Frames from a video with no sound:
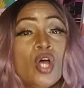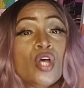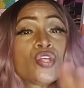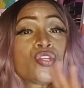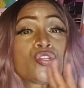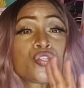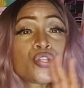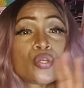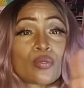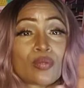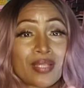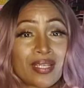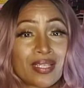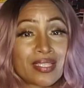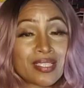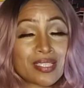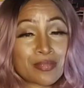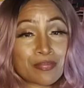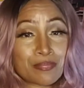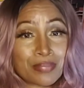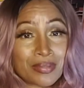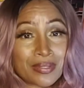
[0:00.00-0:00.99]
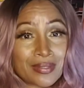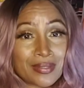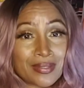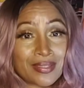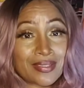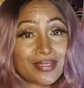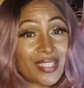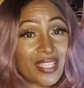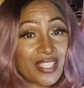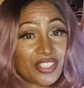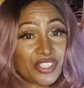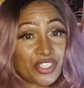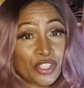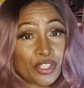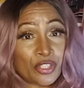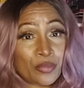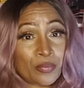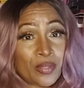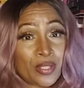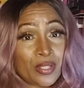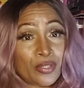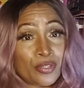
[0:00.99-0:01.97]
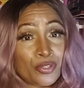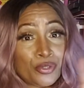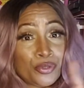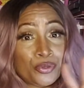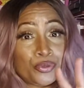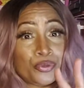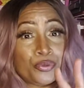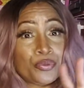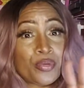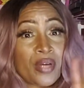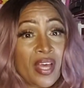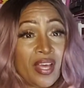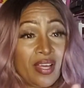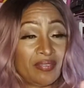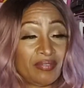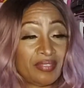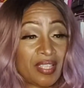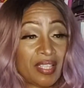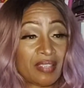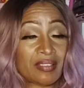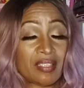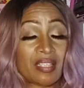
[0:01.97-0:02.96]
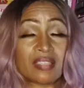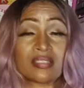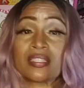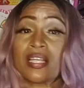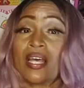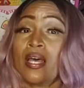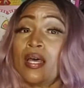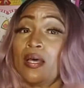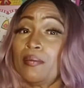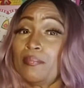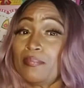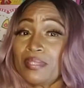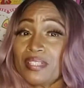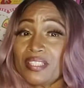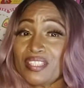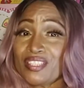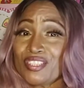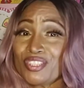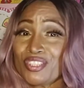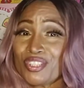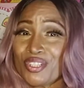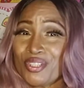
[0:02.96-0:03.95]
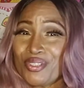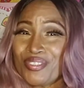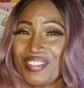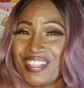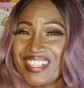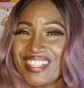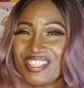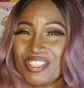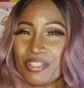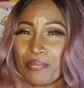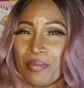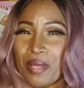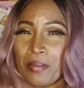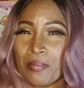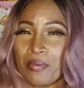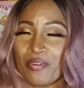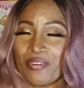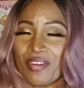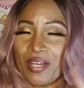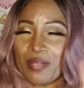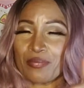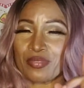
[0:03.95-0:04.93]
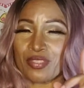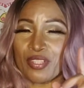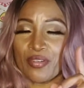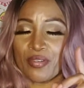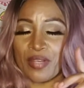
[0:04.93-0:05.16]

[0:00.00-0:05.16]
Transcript: So ladies, please, and gentlemen who have tatas, please go and get your mammograms.